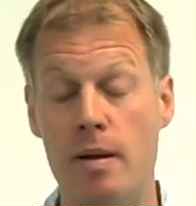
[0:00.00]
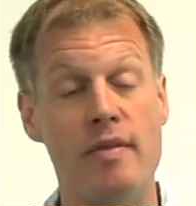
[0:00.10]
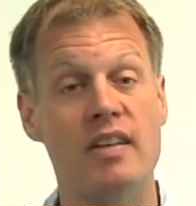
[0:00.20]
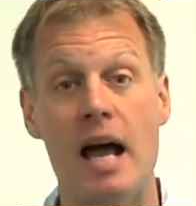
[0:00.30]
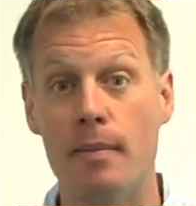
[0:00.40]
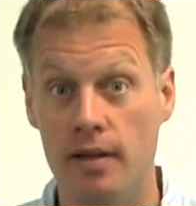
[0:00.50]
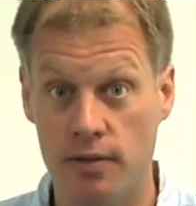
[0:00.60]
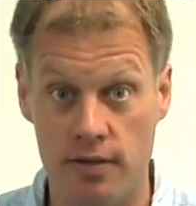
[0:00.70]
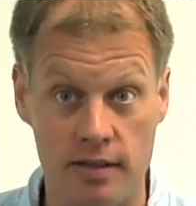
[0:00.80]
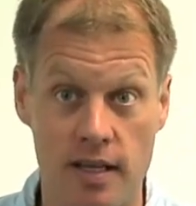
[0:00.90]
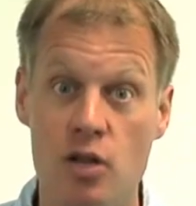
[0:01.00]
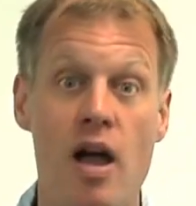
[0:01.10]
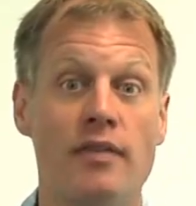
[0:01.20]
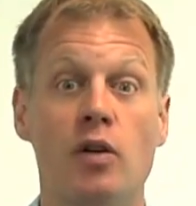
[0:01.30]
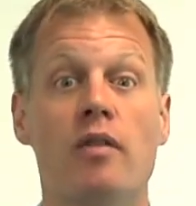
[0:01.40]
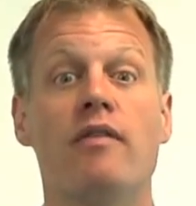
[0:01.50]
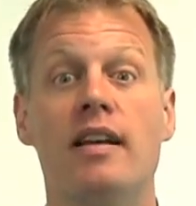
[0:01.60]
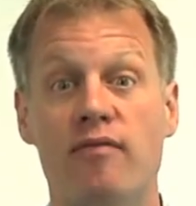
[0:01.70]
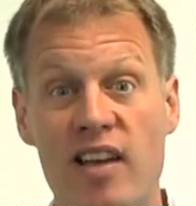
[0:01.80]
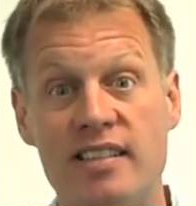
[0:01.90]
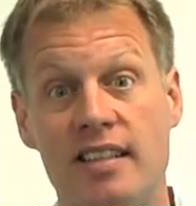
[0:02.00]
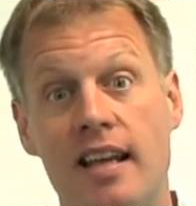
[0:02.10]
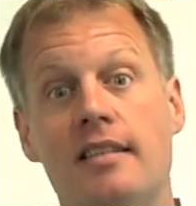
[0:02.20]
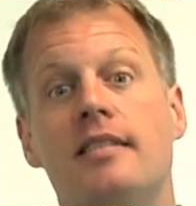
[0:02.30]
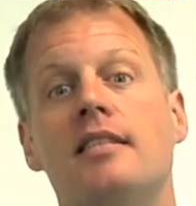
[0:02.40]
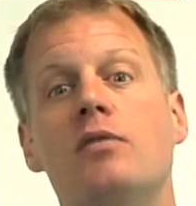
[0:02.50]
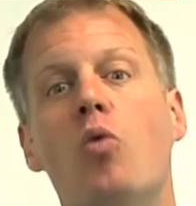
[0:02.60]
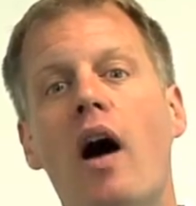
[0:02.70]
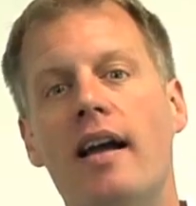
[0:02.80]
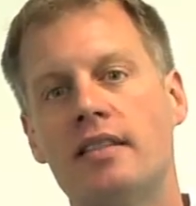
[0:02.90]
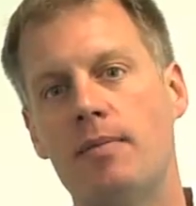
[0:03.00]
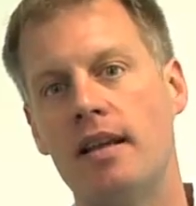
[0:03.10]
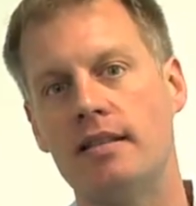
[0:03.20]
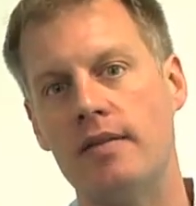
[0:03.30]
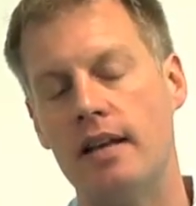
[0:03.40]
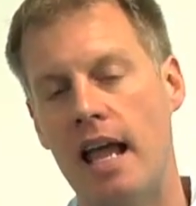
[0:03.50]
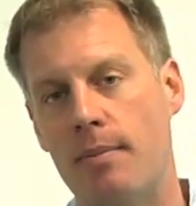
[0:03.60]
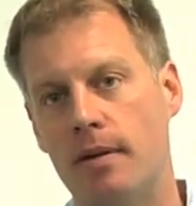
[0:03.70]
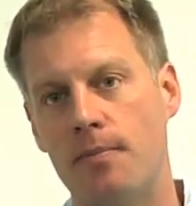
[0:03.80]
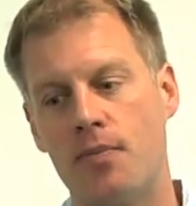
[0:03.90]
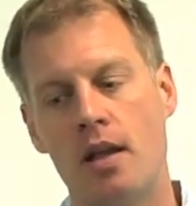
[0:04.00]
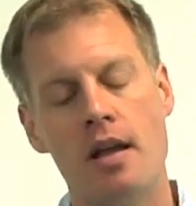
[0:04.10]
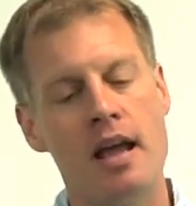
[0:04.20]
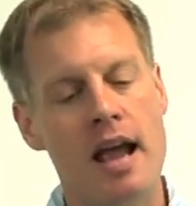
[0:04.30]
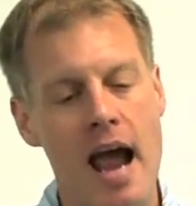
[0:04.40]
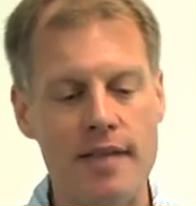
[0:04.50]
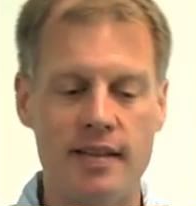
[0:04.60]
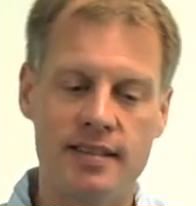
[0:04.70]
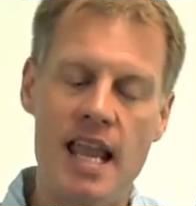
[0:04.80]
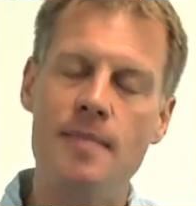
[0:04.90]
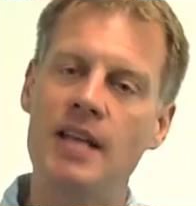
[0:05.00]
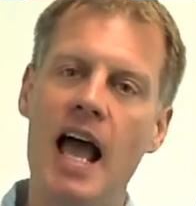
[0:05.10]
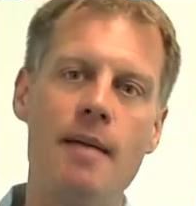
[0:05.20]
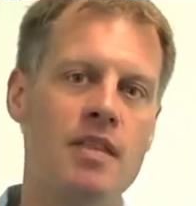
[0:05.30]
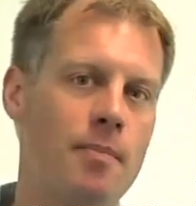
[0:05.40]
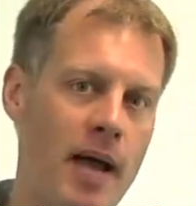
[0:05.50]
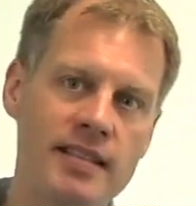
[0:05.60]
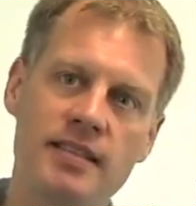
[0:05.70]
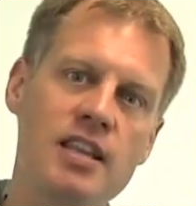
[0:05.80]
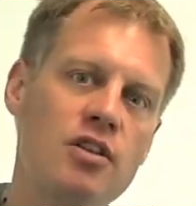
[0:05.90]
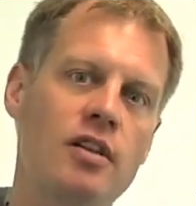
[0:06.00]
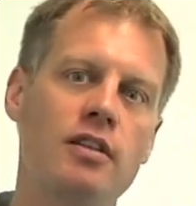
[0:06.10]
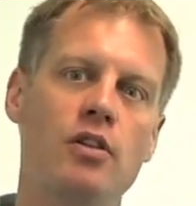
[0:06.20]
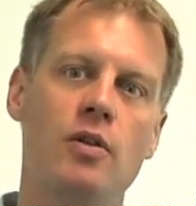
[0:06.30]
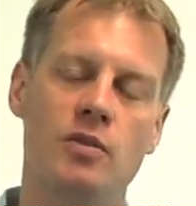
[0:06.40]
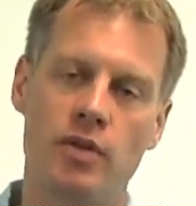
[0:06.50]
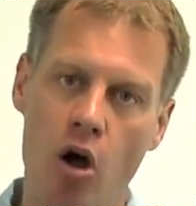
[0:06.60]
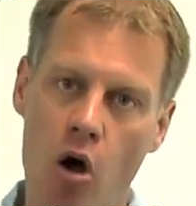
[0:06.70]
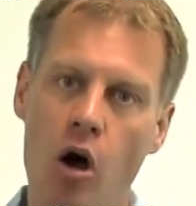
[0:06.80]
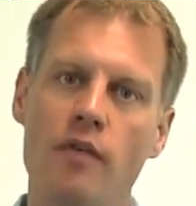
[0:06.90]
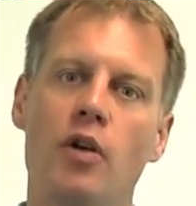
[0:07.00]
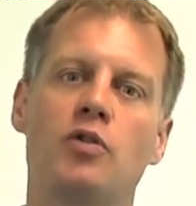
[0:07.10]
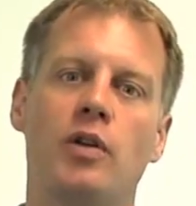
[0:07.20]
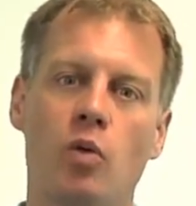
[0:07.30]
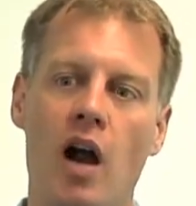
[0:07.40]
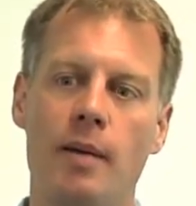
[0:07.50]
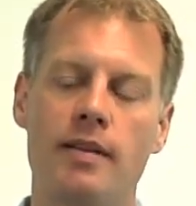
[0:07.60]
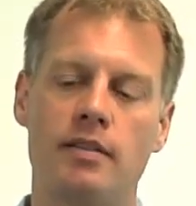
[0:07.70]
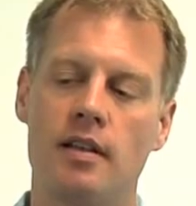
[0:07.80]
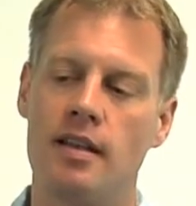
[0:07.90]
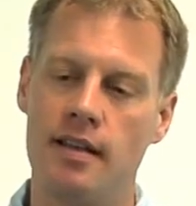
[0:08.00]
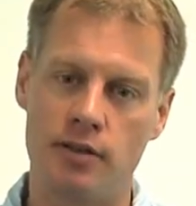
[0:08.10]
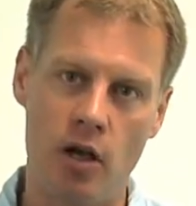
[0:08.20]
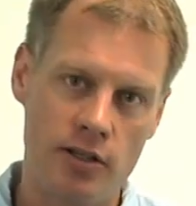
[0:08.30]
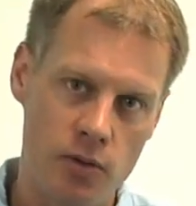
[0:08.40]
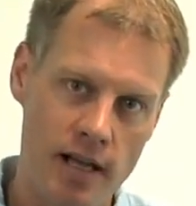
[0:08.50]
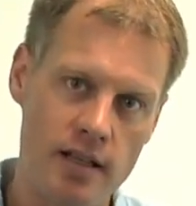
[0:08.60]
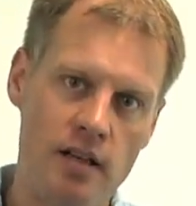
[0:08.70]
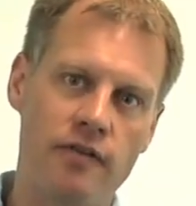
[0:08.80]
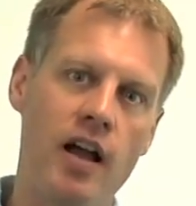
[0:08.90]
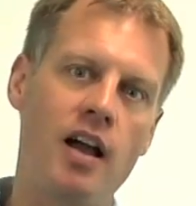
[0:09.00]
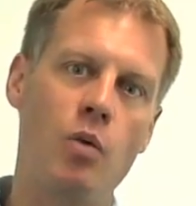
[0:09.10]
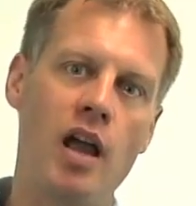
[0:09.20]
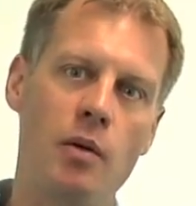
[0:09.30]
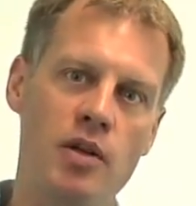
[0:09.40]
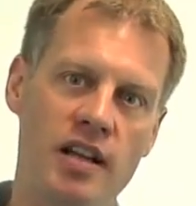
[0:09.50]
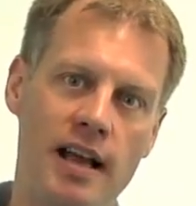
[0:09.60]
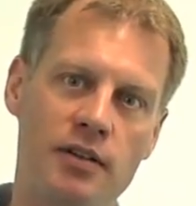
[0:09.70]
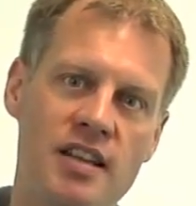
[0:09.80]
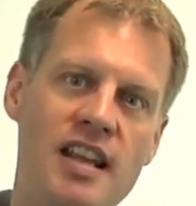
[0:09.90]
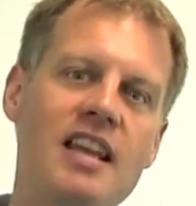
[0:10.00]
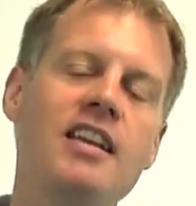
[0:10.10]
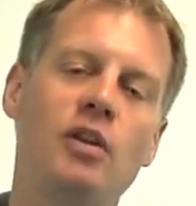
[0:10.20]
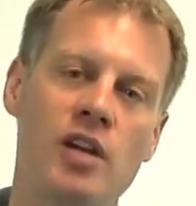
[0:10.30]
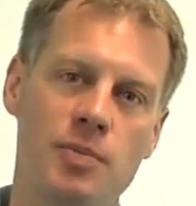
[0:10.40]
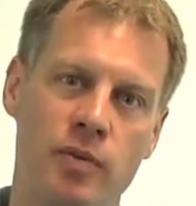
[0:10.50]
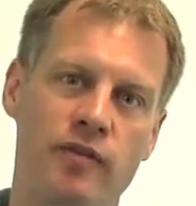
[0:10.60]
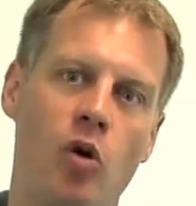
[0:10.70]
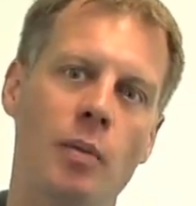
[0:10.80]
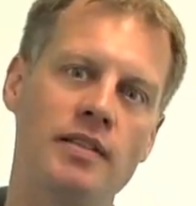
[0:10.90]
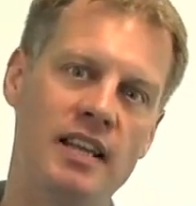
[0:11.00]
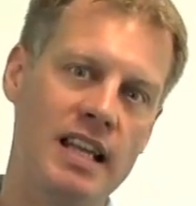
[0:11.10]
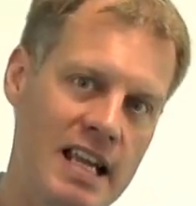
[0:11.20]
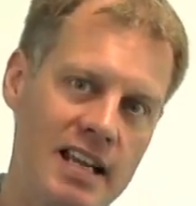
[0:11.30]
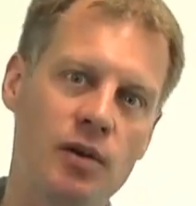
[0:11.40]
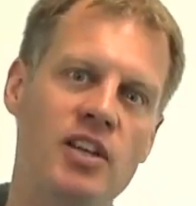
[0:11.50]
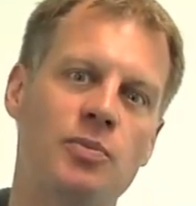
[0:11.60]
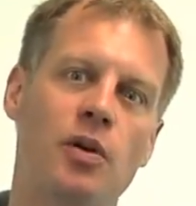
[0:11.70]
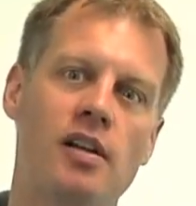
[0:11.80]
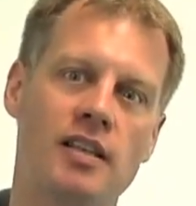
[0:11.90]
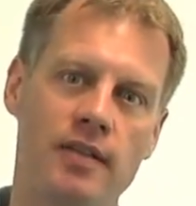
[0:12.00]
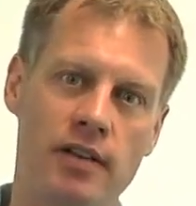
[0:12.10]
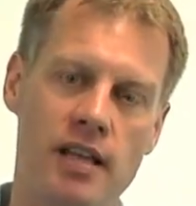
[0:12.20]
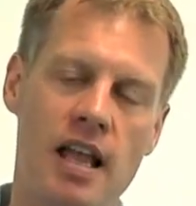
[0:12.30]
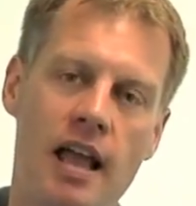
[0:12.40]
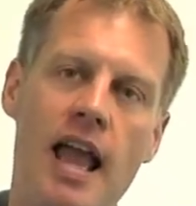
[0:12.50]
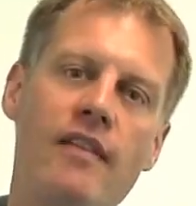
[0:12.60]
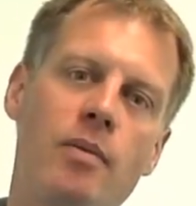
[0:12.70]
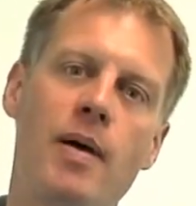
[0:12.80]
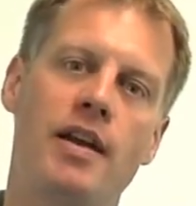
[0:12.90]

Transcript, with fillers: Or maybe even not malicious intent, you have to go and investigate to see why something has even happened. At the same time, the best thing you can do is with all those requirements is also identify a way where you can actually increase performance, increase productivity, have a